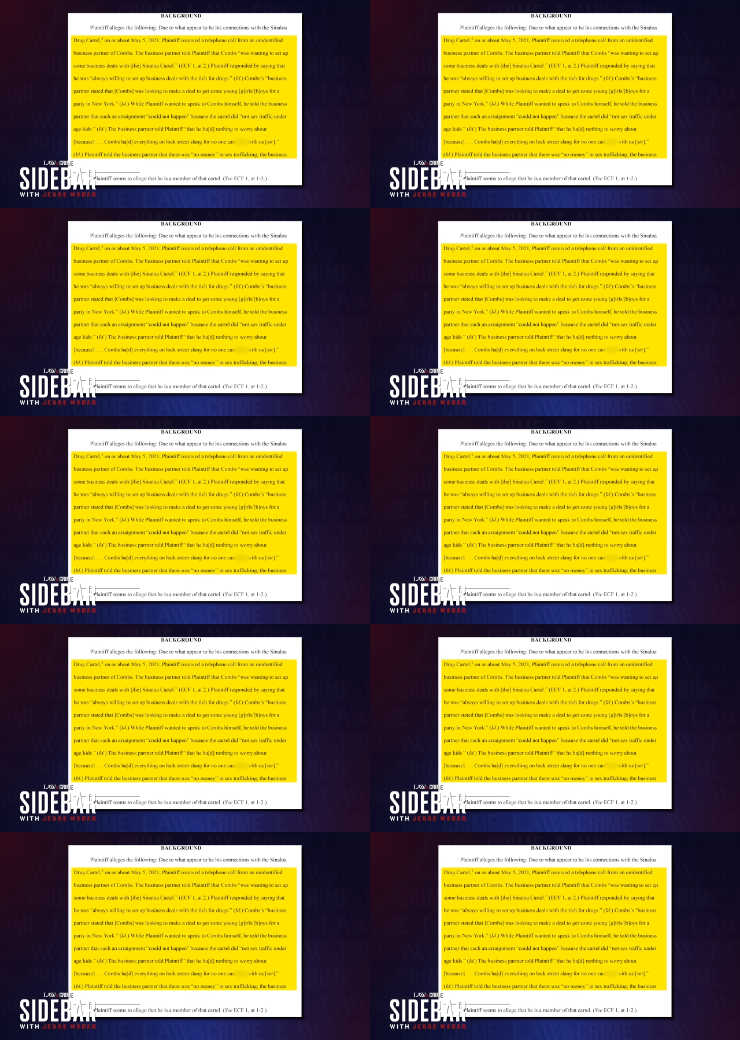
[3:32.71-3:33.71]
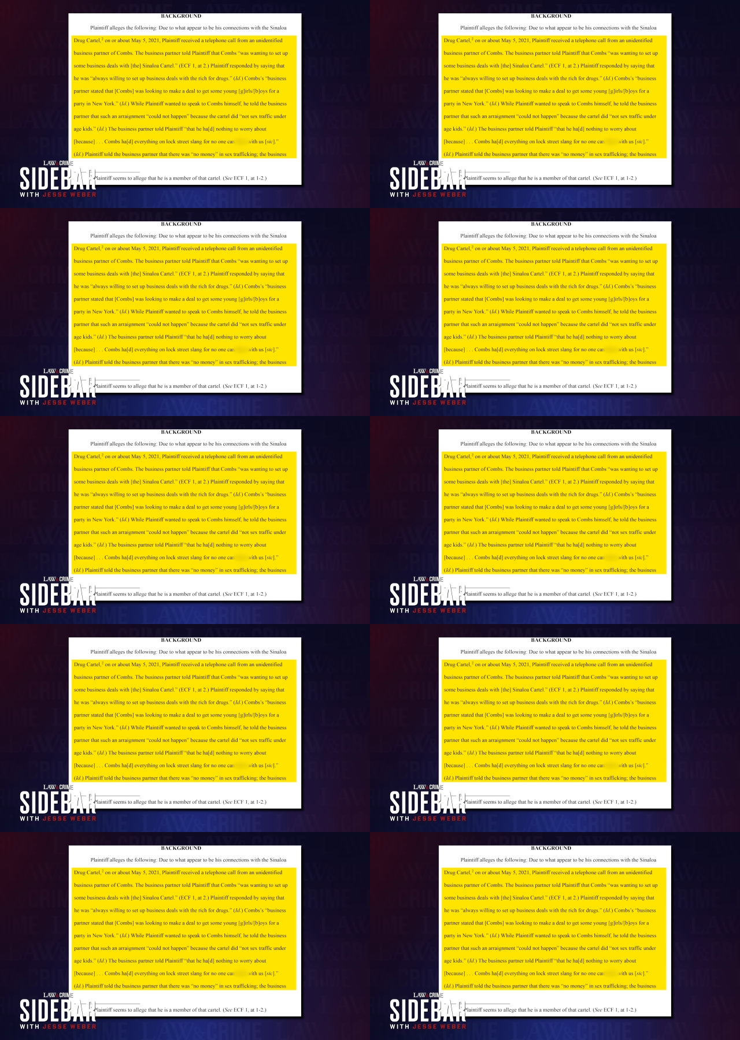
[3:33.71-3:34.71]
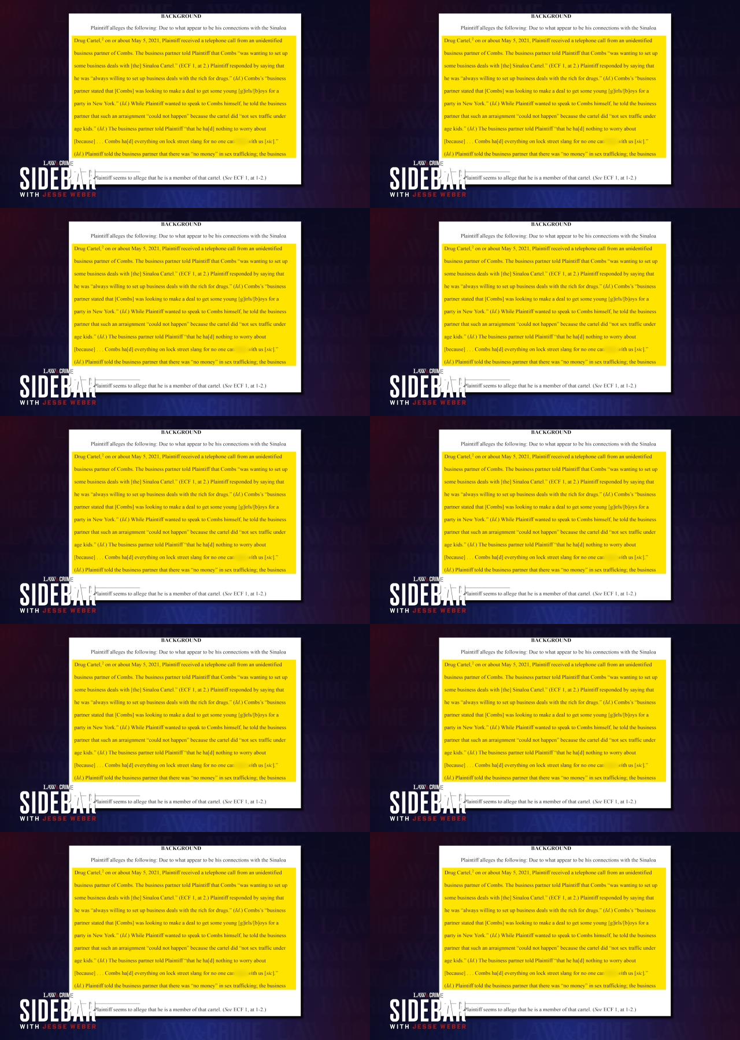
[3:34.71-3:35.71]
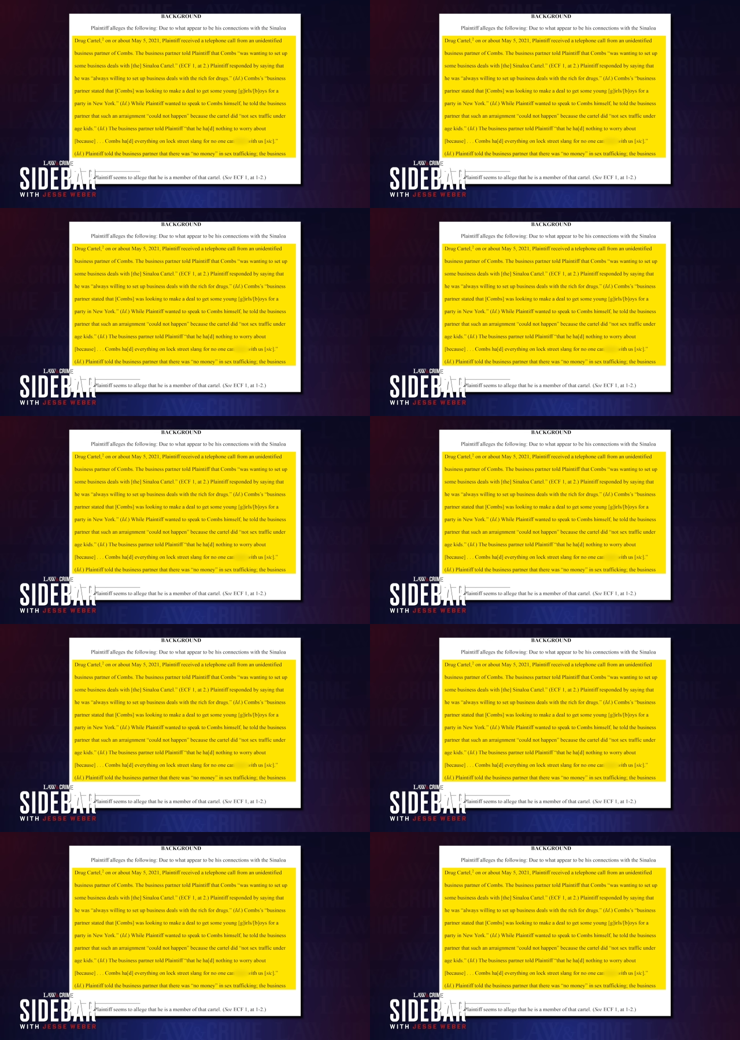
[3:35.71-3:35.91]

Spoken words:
No face is visible, so there are no lips to read.